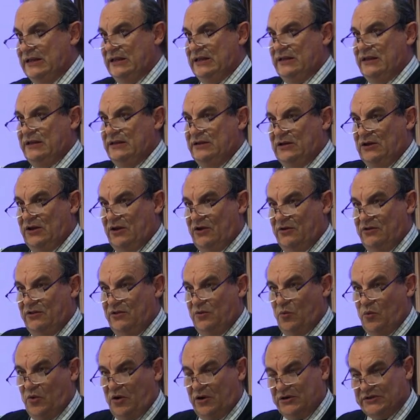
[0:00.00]
you know, the
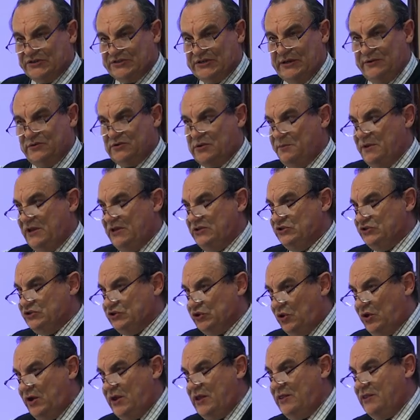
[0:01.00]
world seems to be
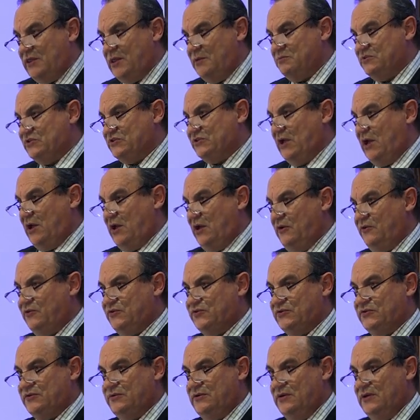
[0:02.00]
enjoying
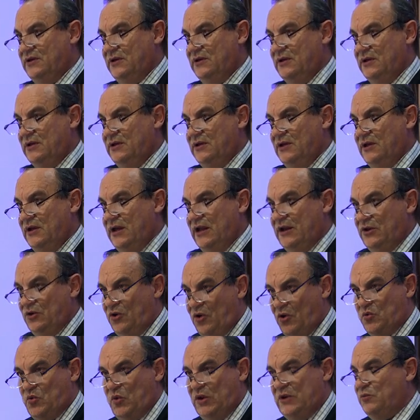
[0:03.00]
themselves and
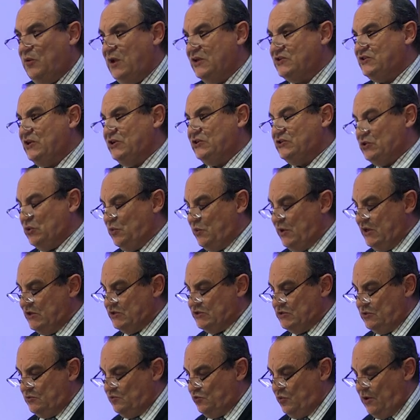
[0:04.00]
look with what
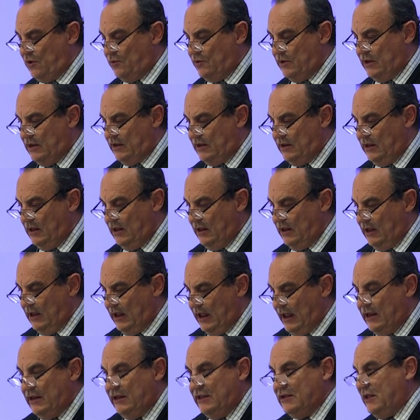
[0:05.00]
situation we're in.
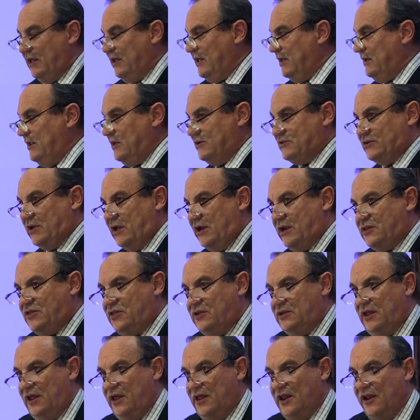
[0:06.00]
And he, and he started
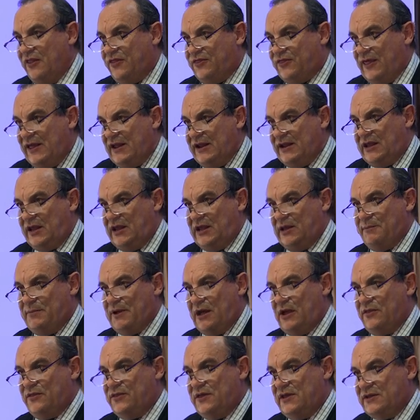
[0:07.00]
thinking
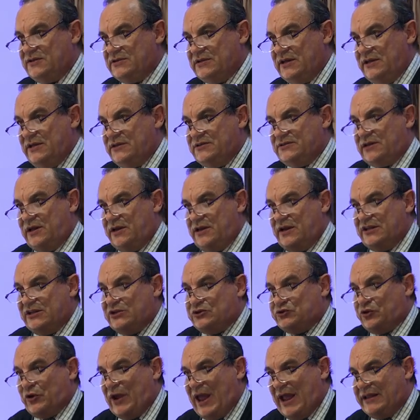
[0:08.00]
about this and he started
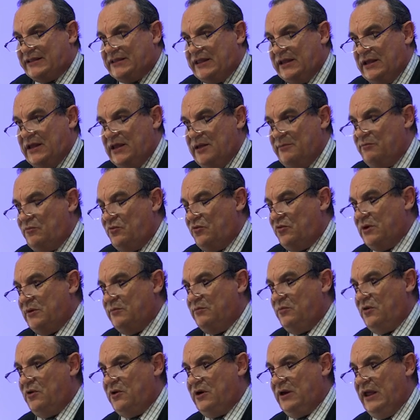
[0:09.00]
attracting him more and
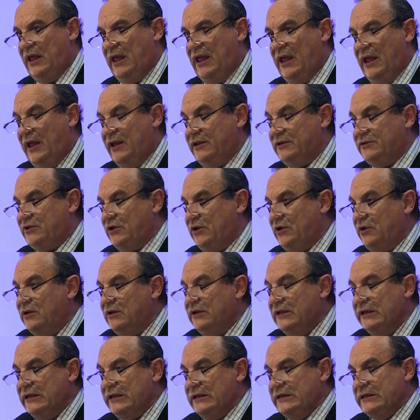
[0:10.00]
more until